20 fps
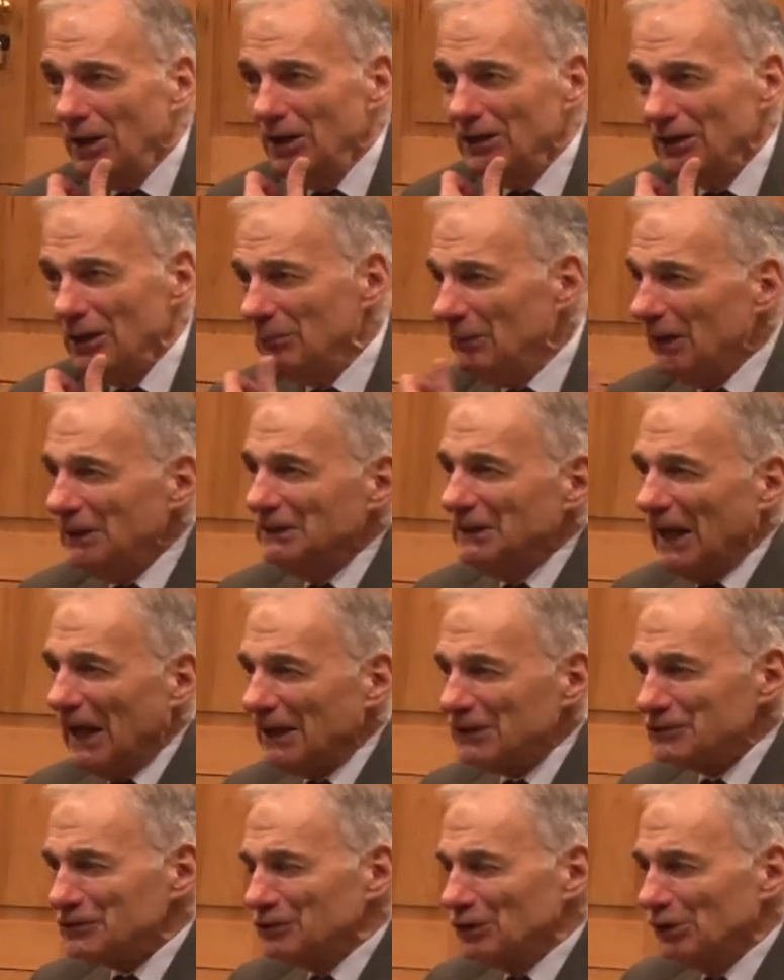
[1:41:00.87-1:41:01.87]
They made
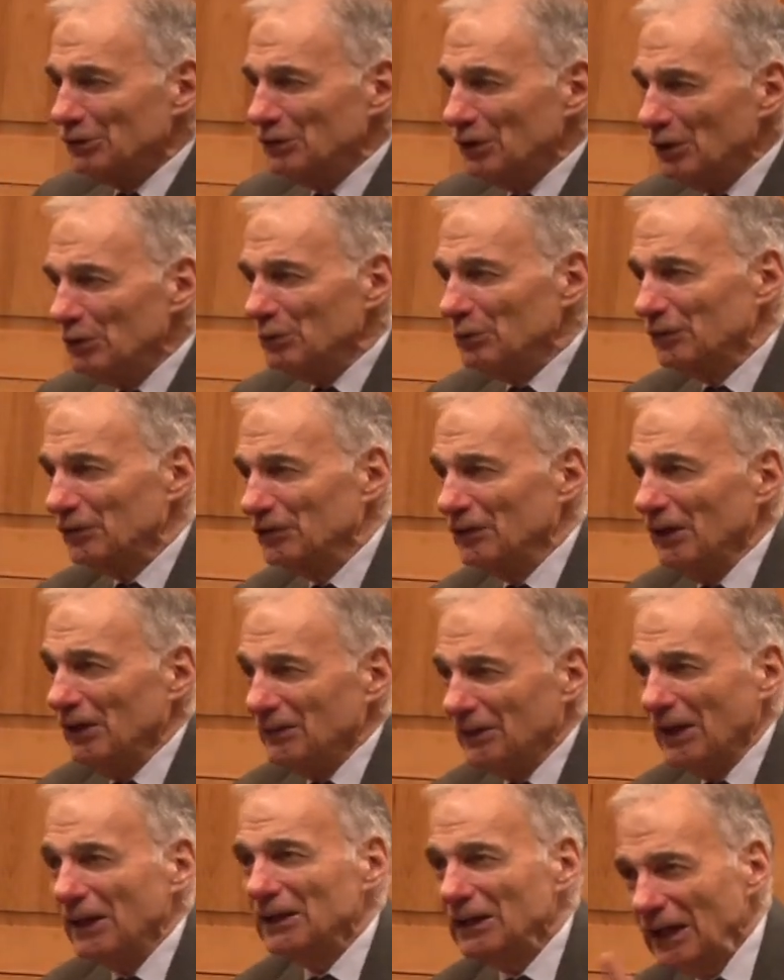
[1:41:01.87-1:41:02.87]
national news.
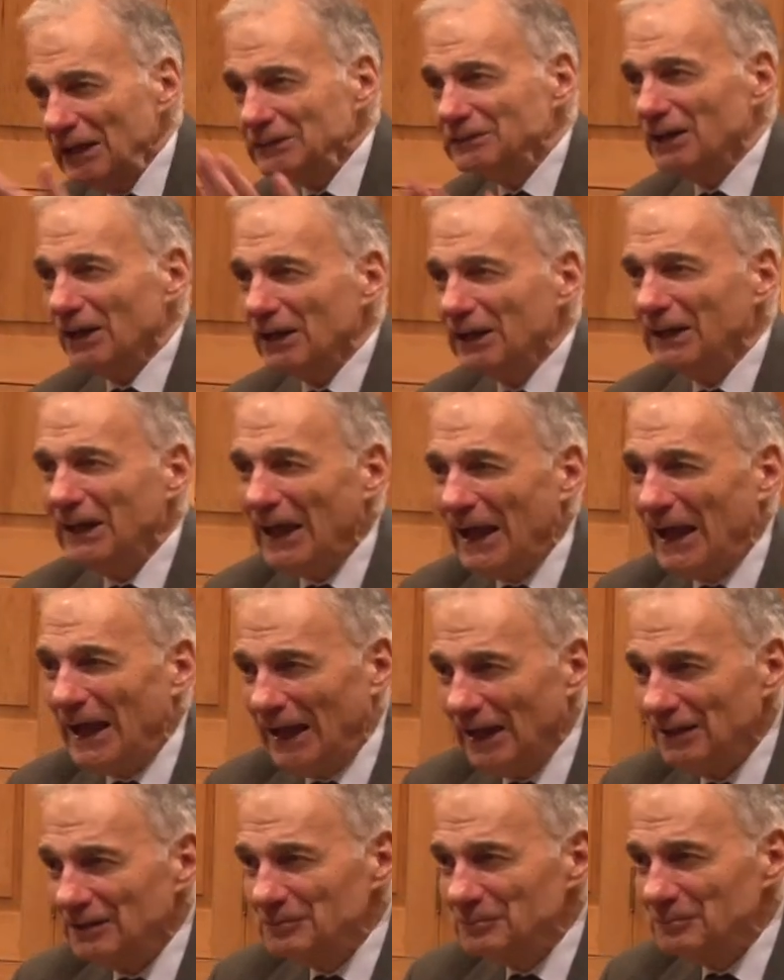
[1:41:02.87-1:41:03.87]
They elected a cat.